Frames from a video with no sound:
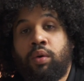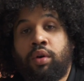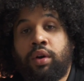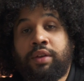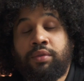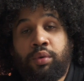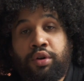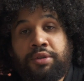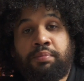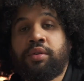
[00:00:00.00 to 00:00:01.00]
or even
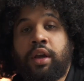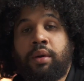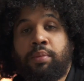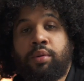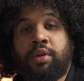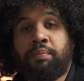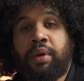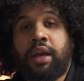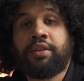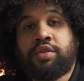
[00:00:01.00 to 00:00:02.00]
worse, you can get a permanent ban.